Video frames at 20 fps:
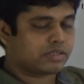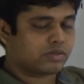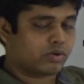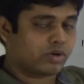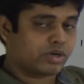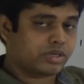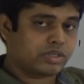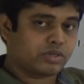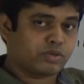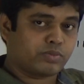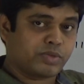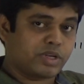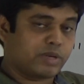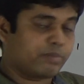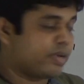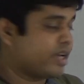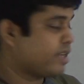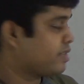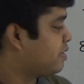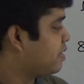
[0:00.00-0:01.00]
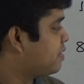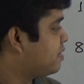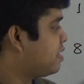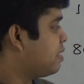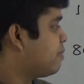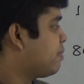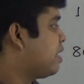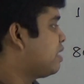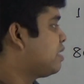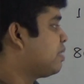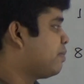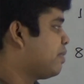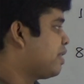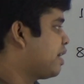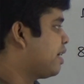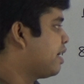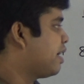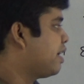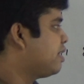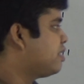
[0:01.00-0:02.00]
What do you mean by 60 multiply
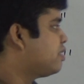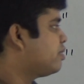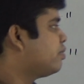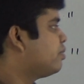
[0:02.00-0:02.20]
8?